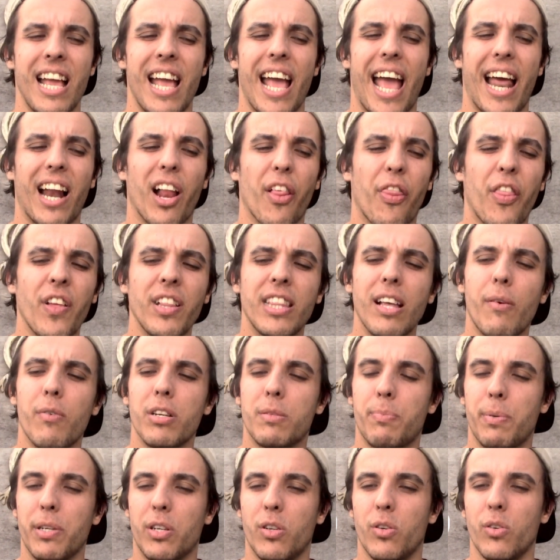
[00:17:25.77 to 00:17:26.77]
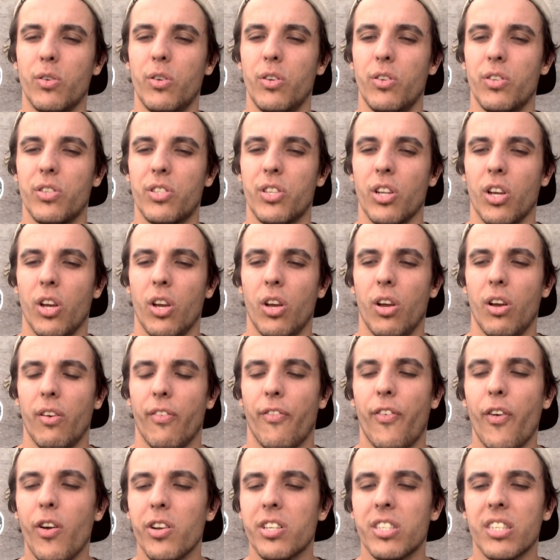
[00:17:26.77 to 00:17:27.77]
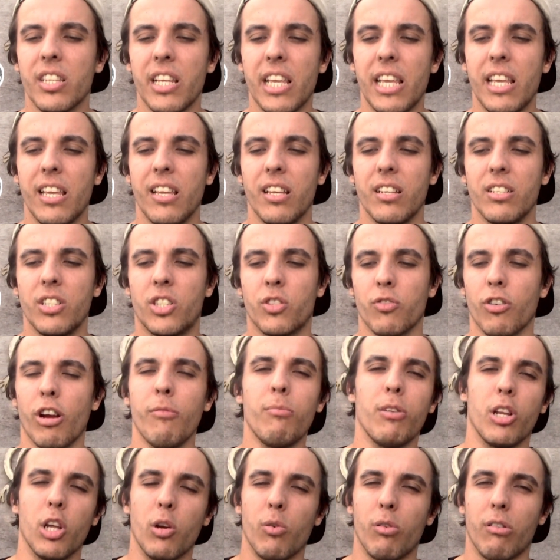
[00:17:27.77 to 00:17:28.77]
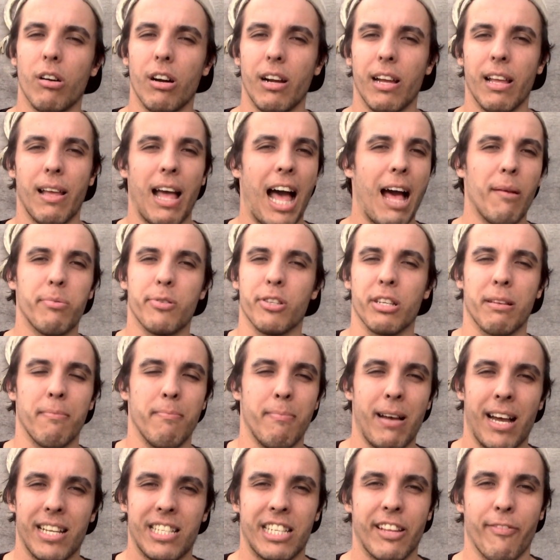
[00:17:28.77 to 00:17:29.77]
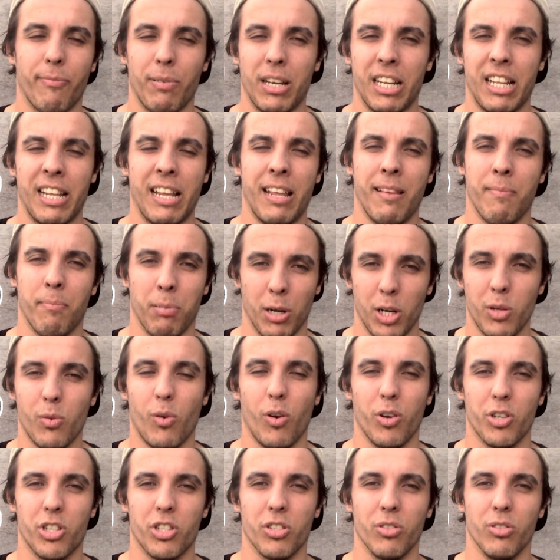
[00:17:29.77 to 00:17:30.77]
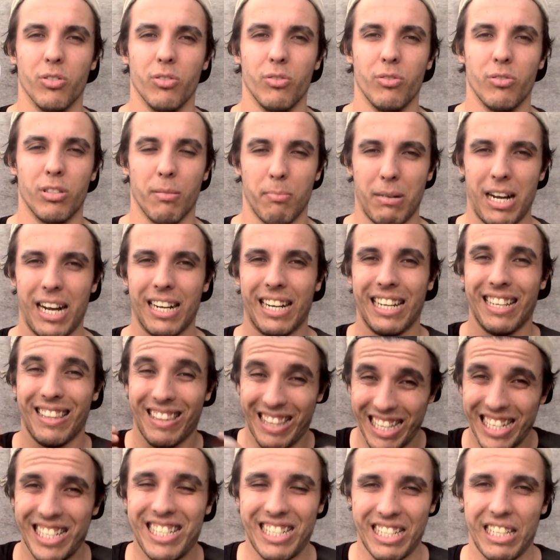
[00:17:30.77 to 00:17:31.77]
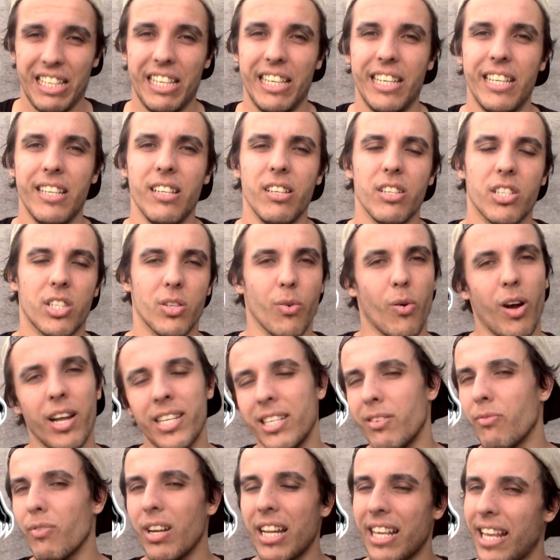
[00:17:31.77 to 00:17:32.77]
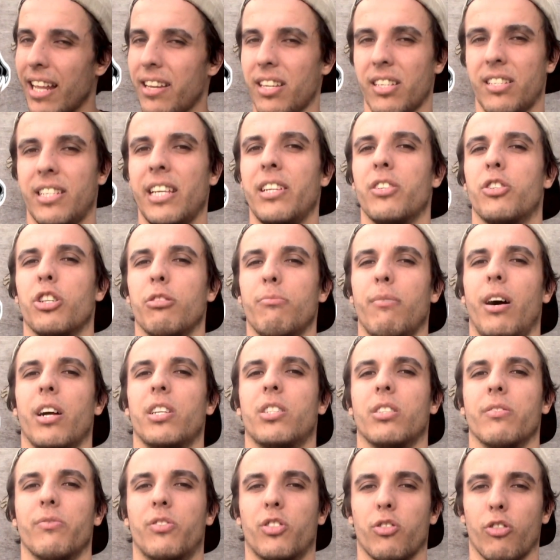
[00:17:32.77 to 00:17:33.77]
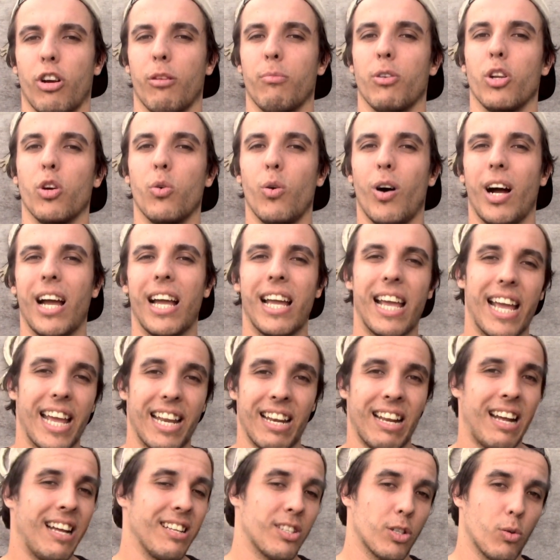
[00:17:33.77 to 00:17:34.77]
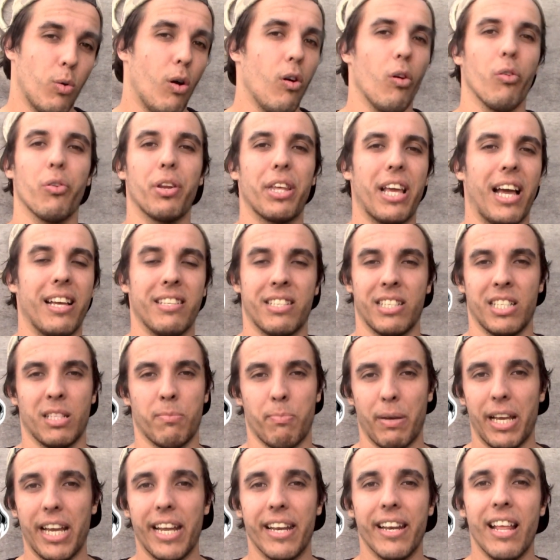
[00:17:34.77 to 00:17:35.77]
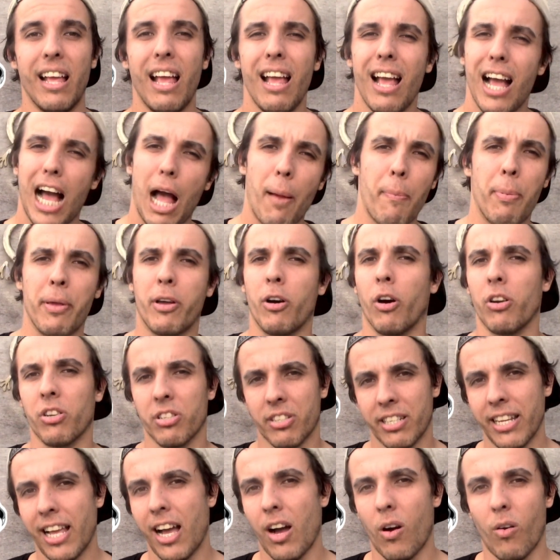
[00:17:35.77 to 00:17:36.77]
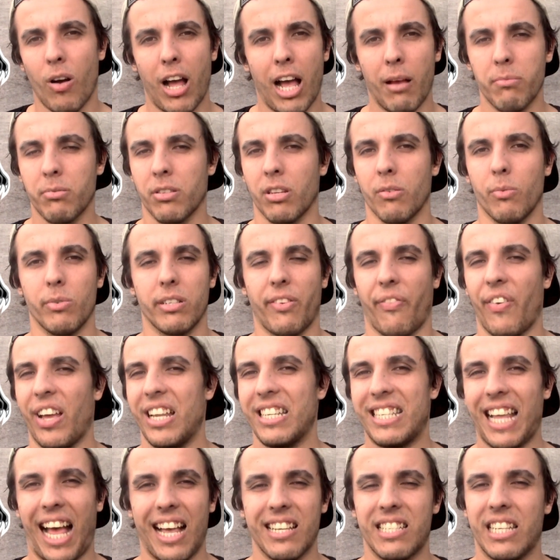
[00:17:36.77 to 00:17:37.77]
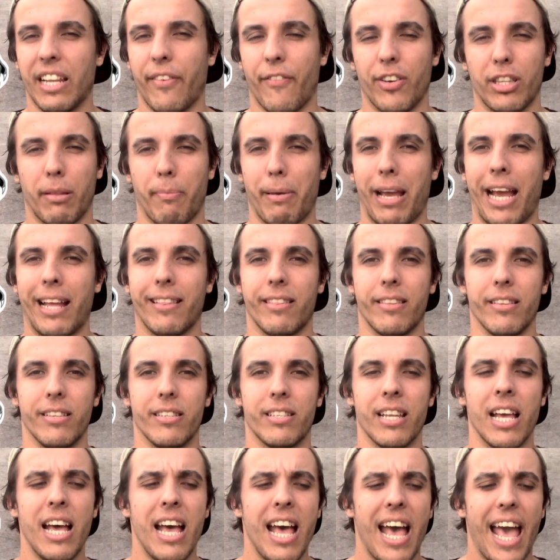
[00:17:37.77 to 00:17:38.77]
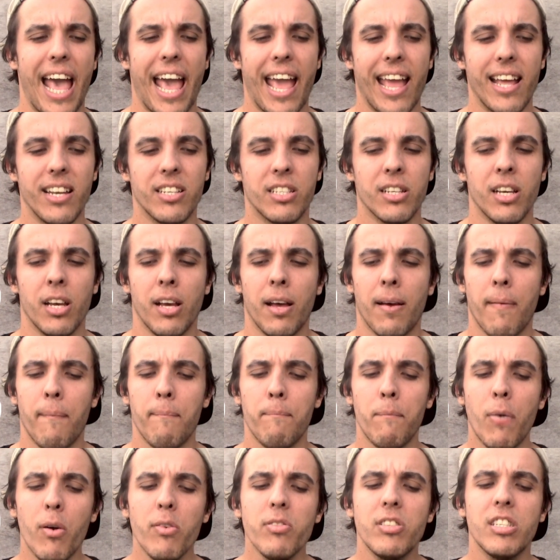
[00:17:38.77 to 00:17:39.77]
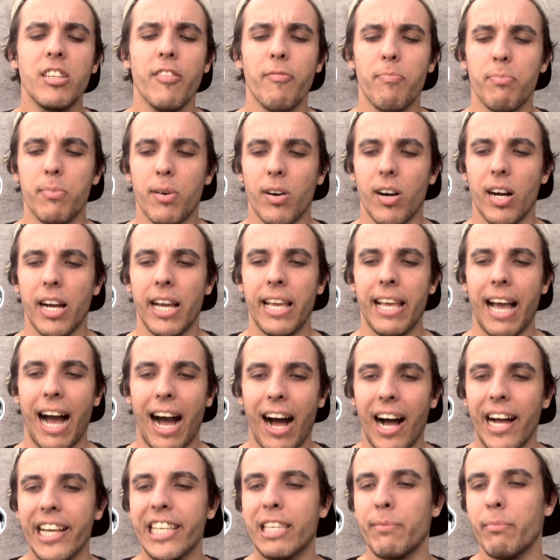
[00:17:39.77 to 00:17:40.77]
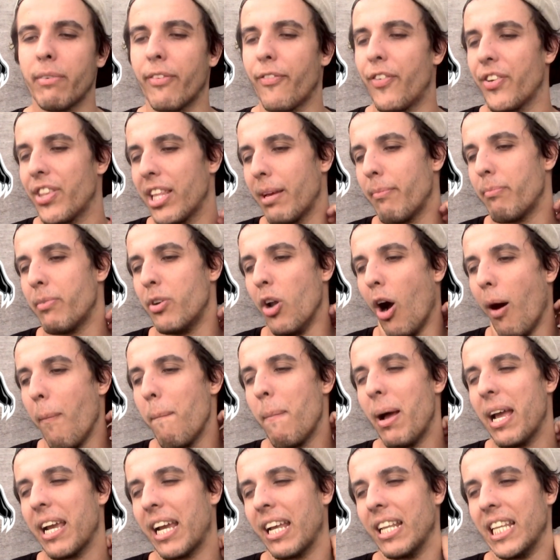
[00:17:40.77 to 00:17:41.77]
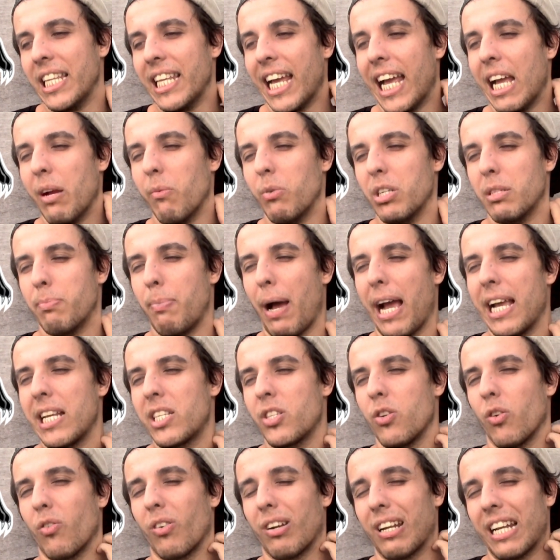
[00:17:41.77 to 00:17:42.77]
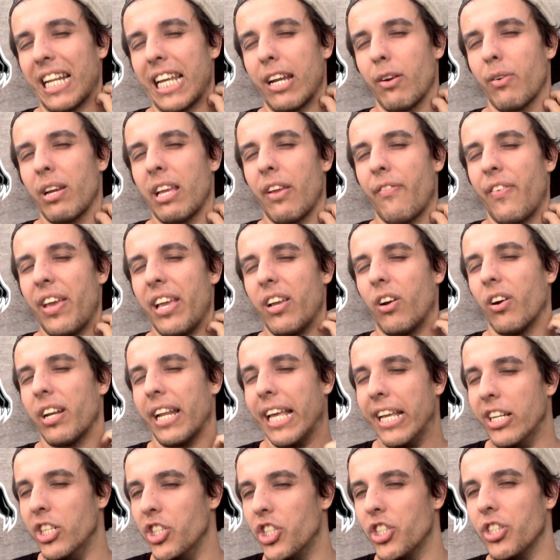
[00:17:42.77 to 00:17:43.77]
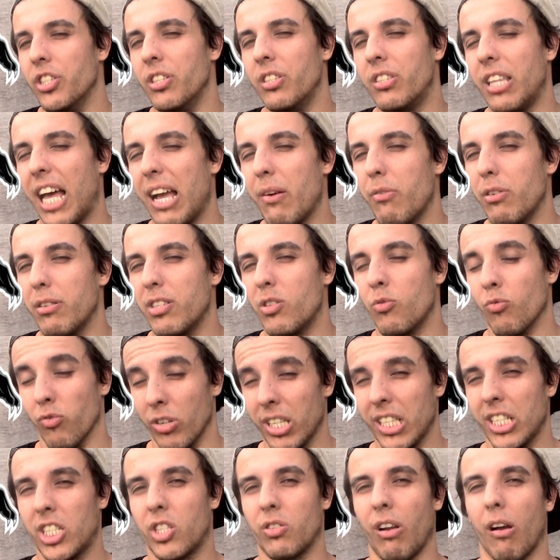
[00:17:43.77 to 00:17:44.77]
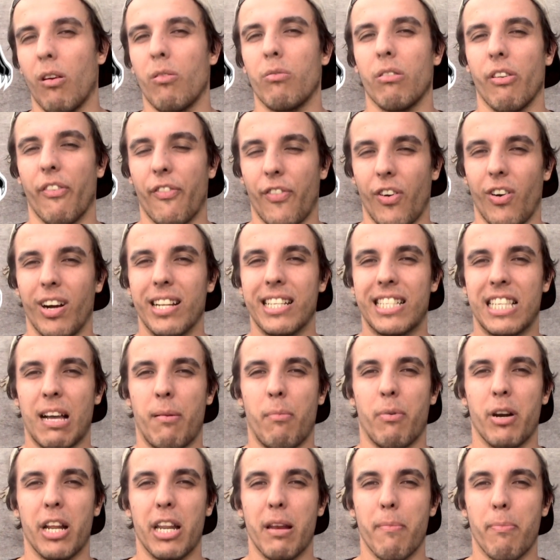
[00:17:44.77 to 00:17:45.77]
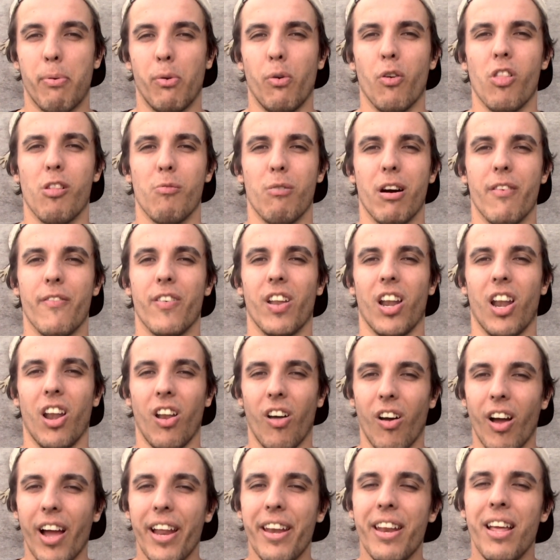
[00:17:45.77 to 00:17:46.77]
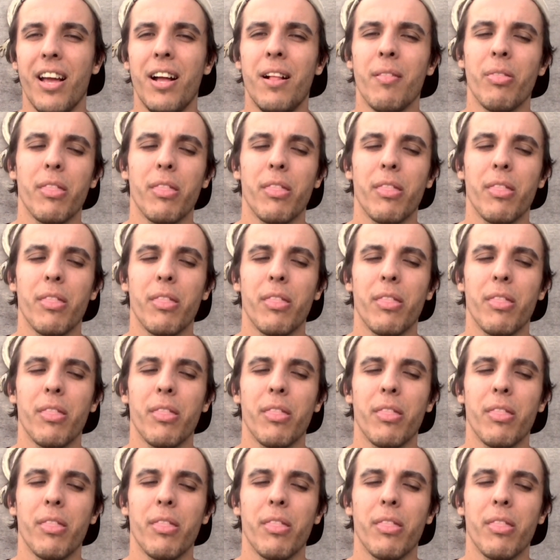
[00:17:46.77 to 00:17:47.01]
And I think that was because, firstly, Jerome Luai absolutely massively blew onto the market this year, so I didn't really get to see too much of Jerome Luai in as quality as he's been. Api Koroisau absolutely was fantastic for the Panthers, and most of my argument for them not making the 8 was based on Cleary. If he got injured, they would really struggle to find somebody to pull them over the line.